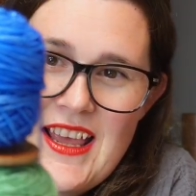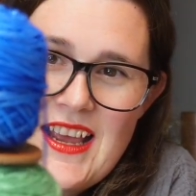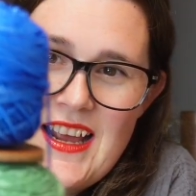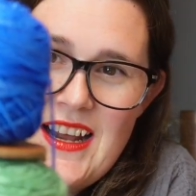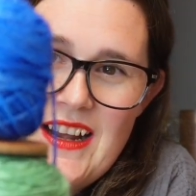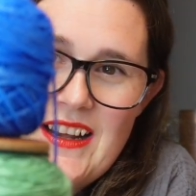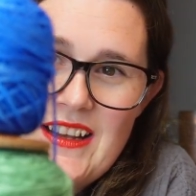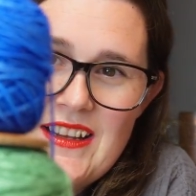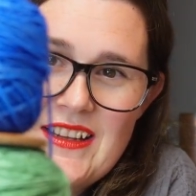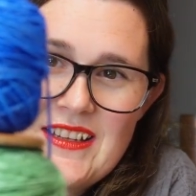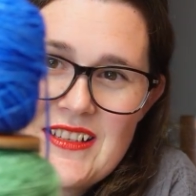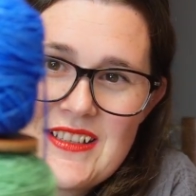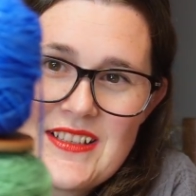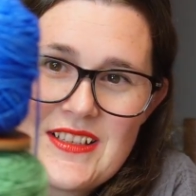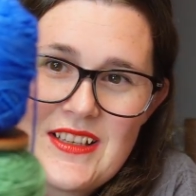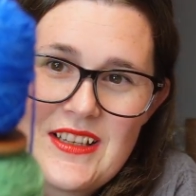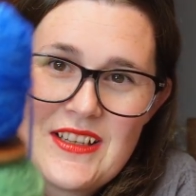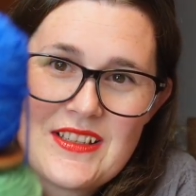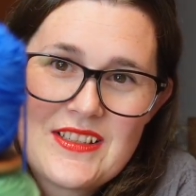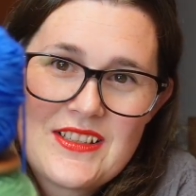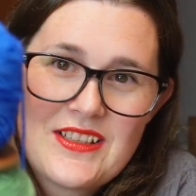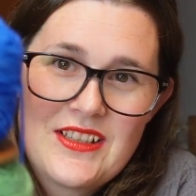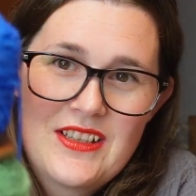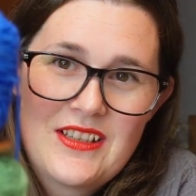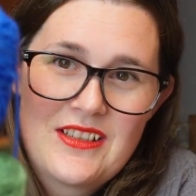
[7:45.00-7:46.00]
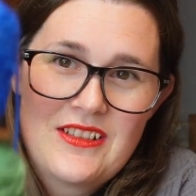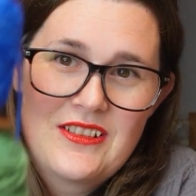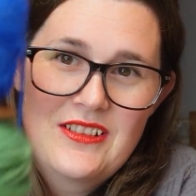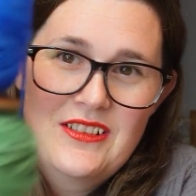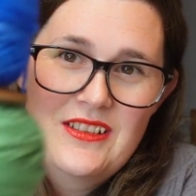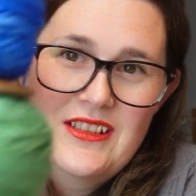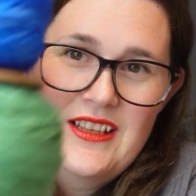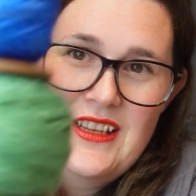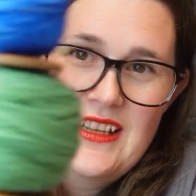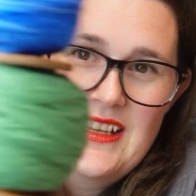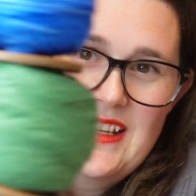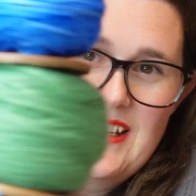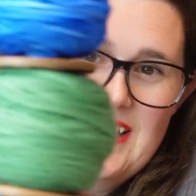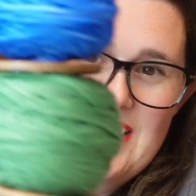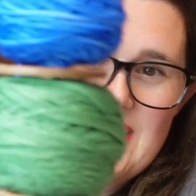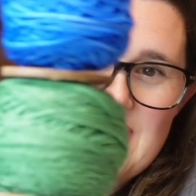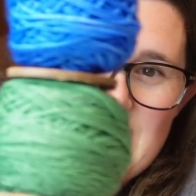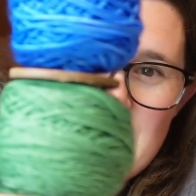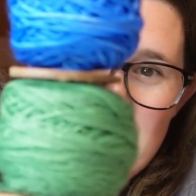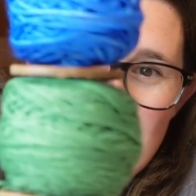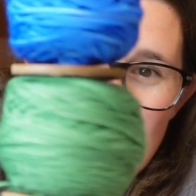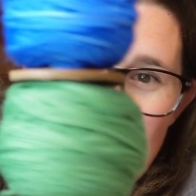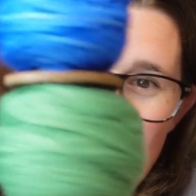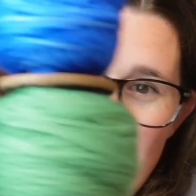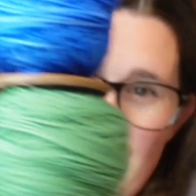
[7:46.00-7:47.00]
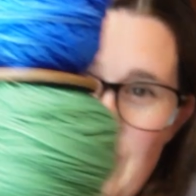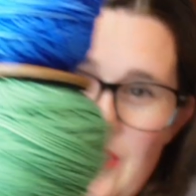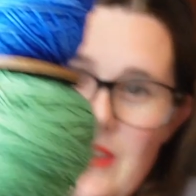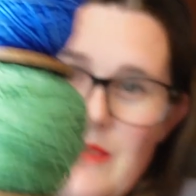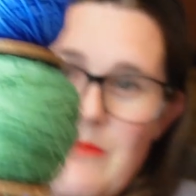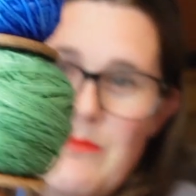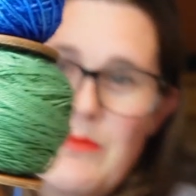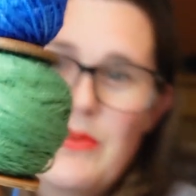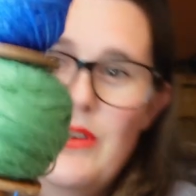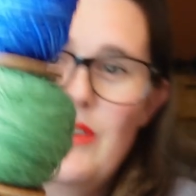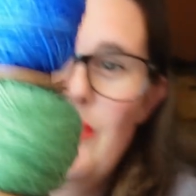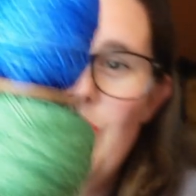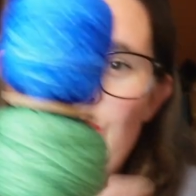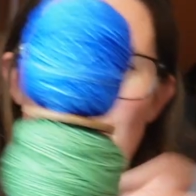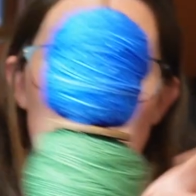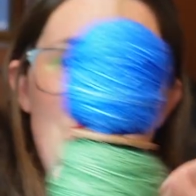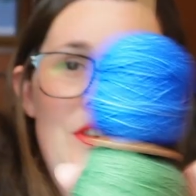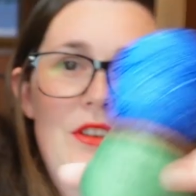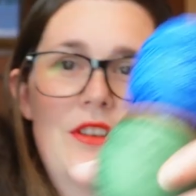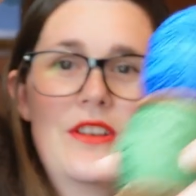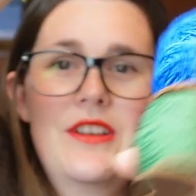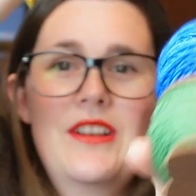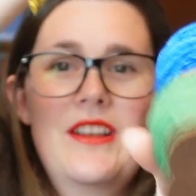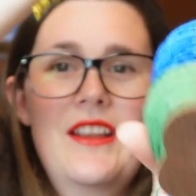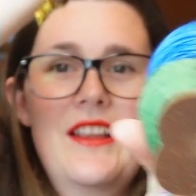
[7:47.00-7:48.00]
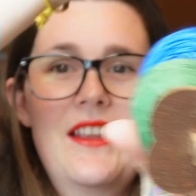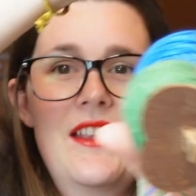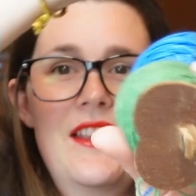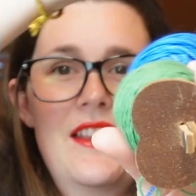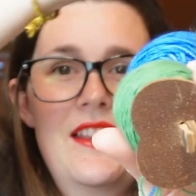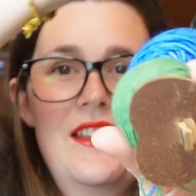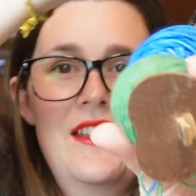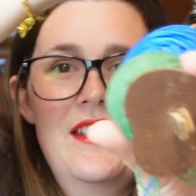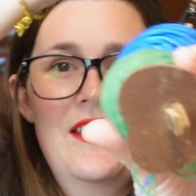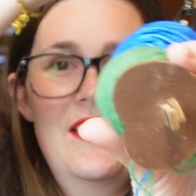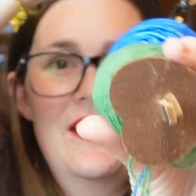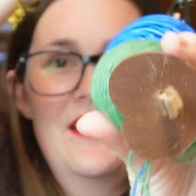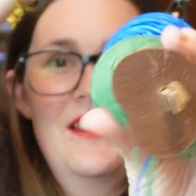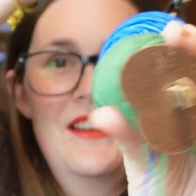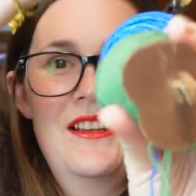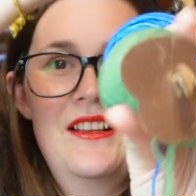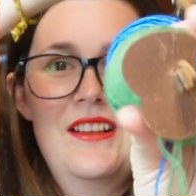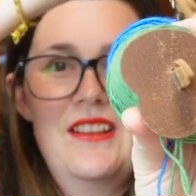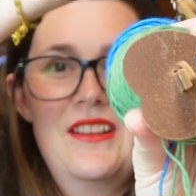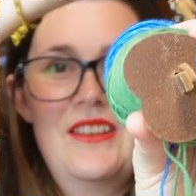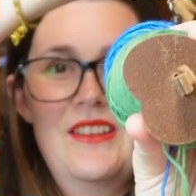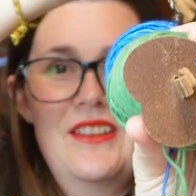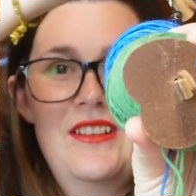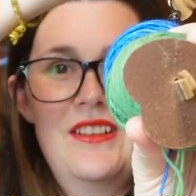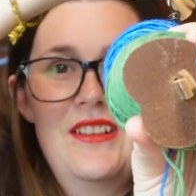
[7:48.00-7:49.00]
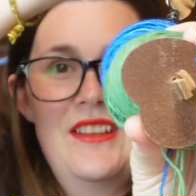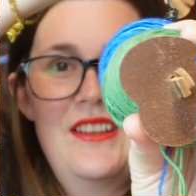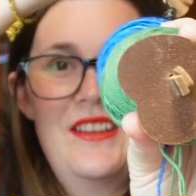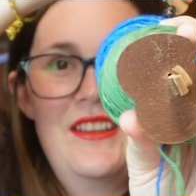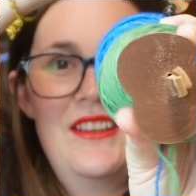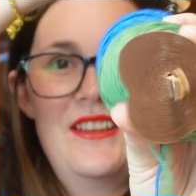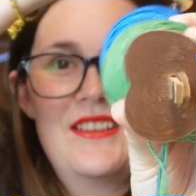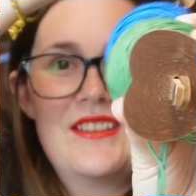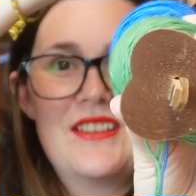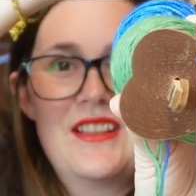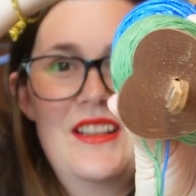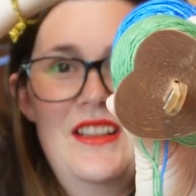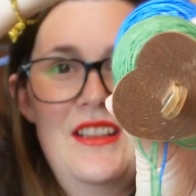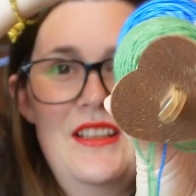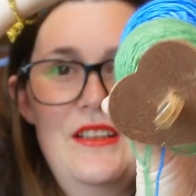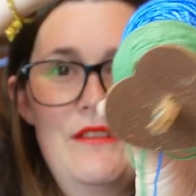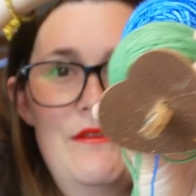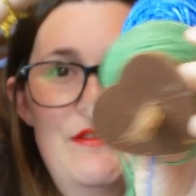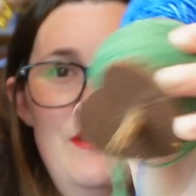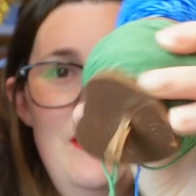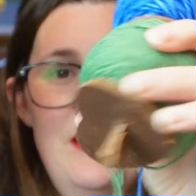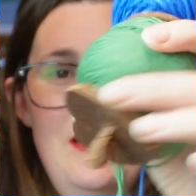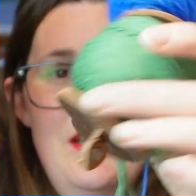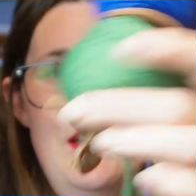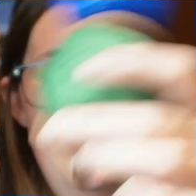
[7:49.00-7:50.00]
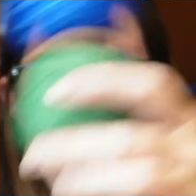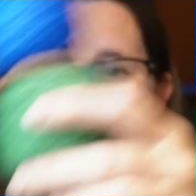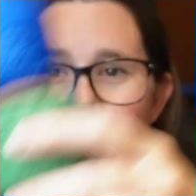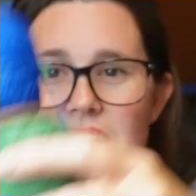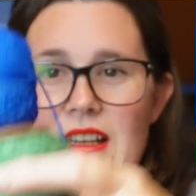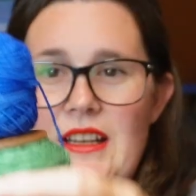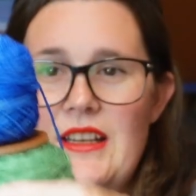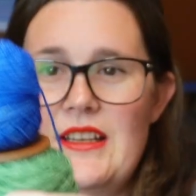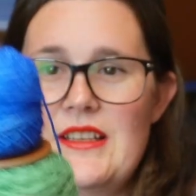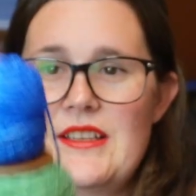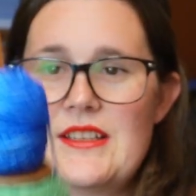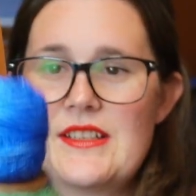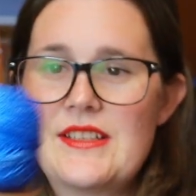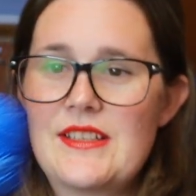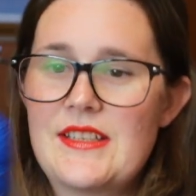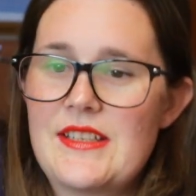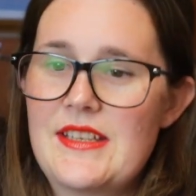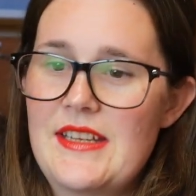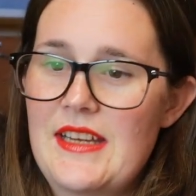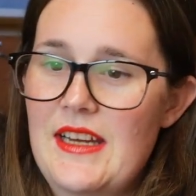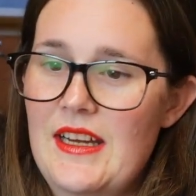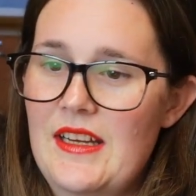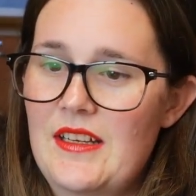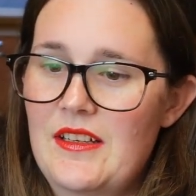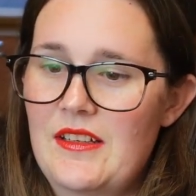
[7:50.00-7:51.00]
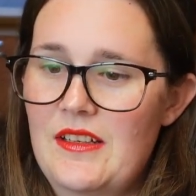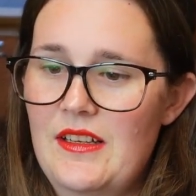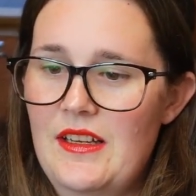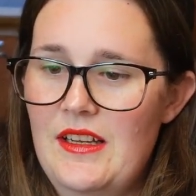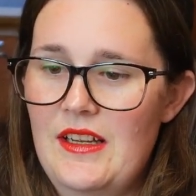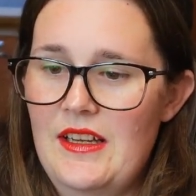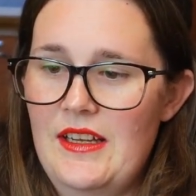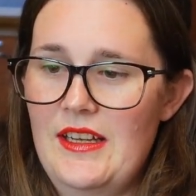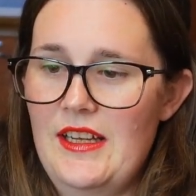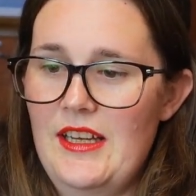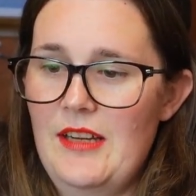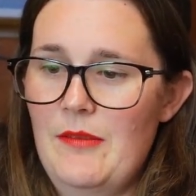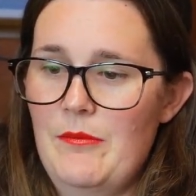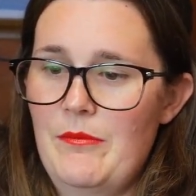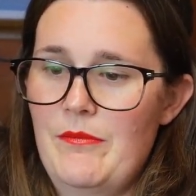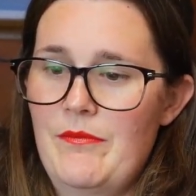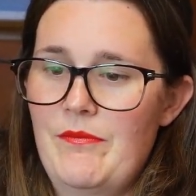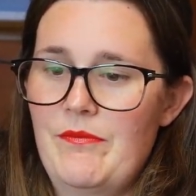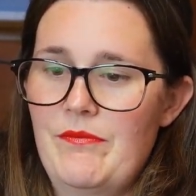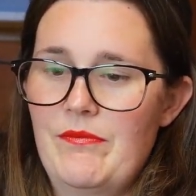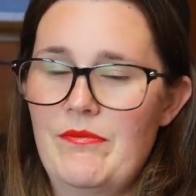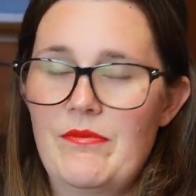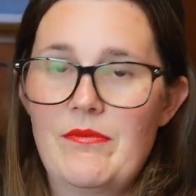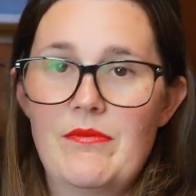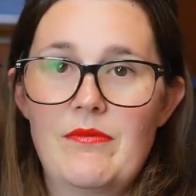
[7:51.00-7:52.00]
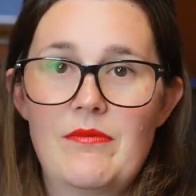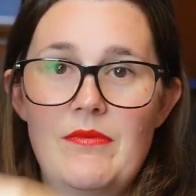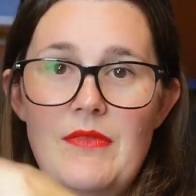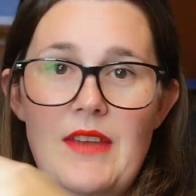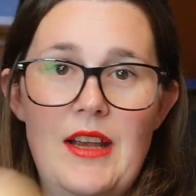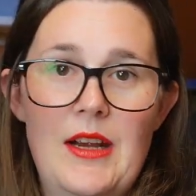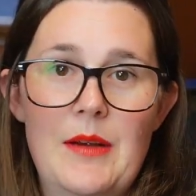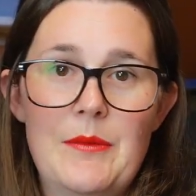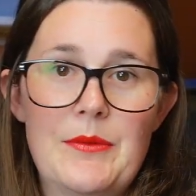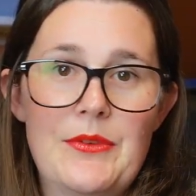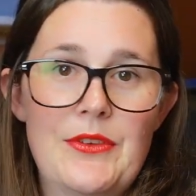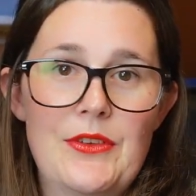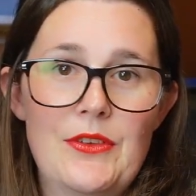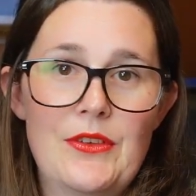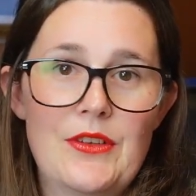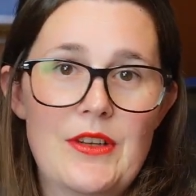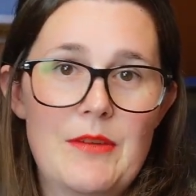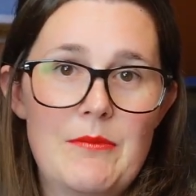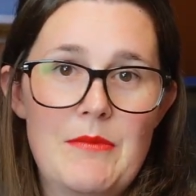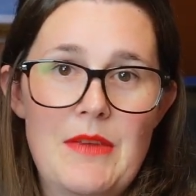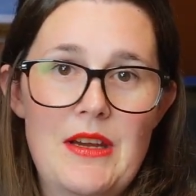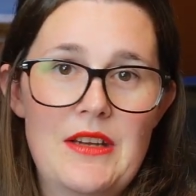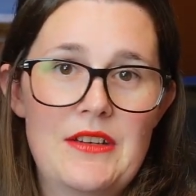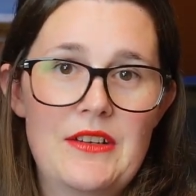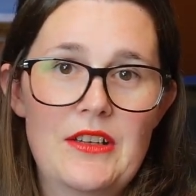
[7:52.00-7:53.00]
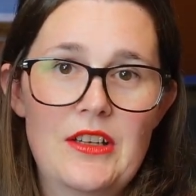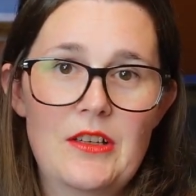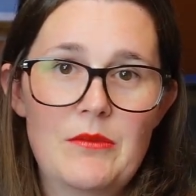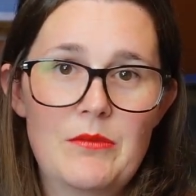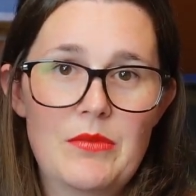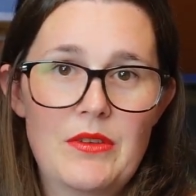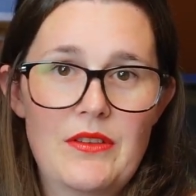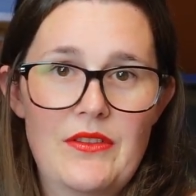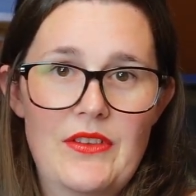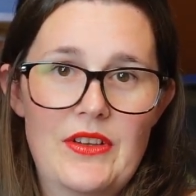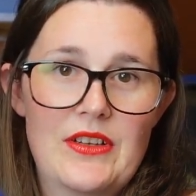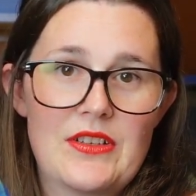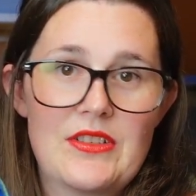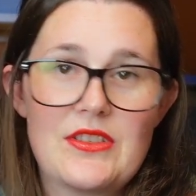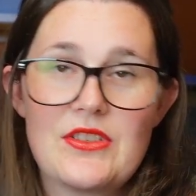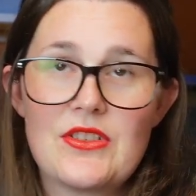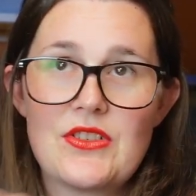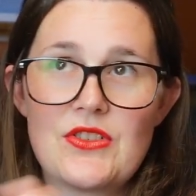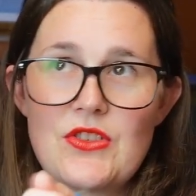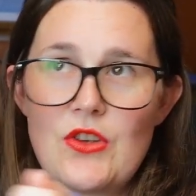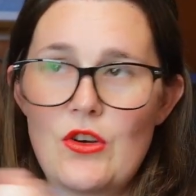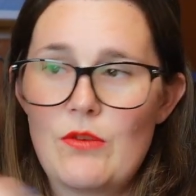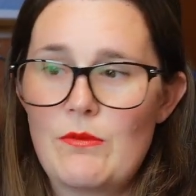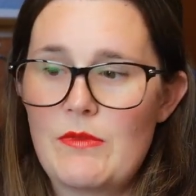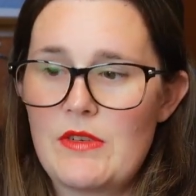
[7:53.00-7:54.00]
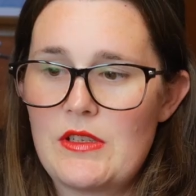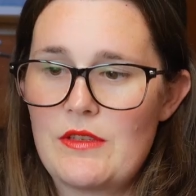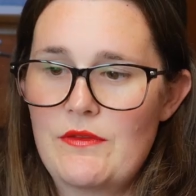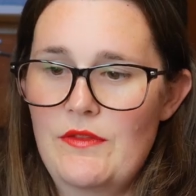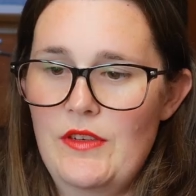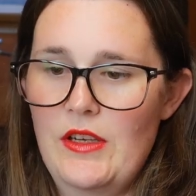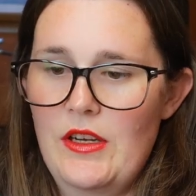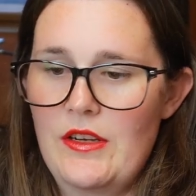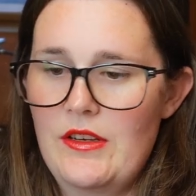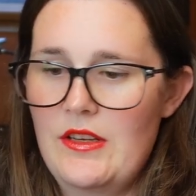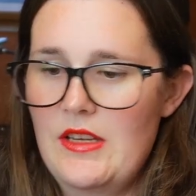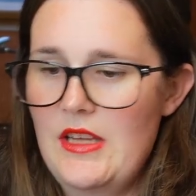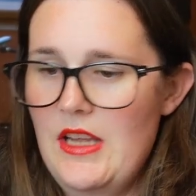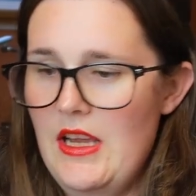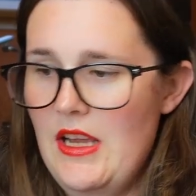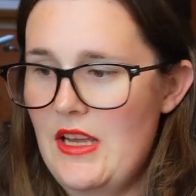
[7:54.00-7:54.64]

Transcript: and it's a circle, and the bottom one is a love heart, and yeah, I am absolutely made up. They're so much fun.